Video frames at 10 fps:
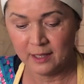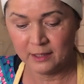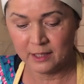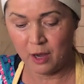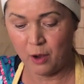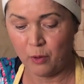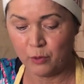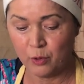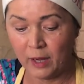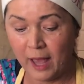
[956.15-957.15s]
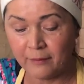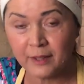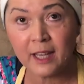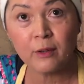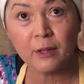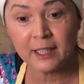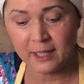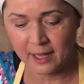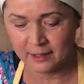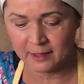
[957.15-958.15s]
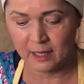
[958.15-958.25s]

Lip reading: So you'll have the ingredients,